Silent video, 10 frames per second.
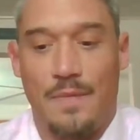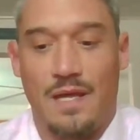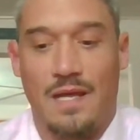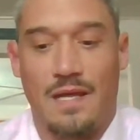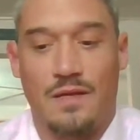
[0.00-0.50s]

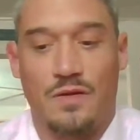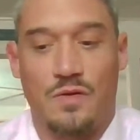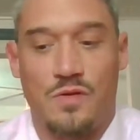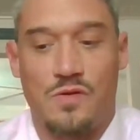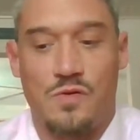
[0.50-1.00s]

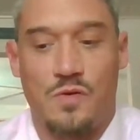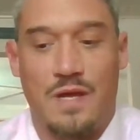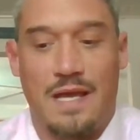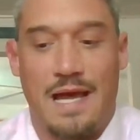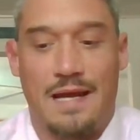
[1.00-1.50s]
you
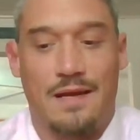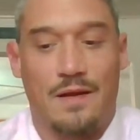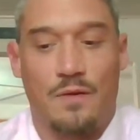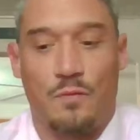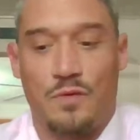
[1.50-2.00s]
kind
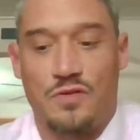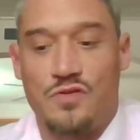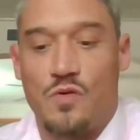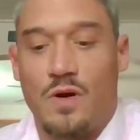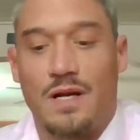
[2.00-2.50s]
of
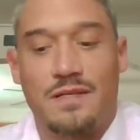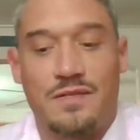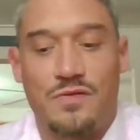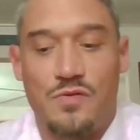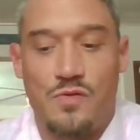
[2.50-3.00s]
resort
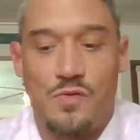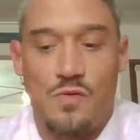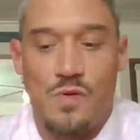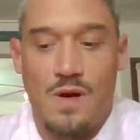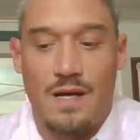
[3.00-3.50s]

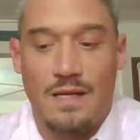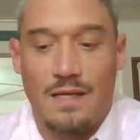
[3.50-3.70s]
to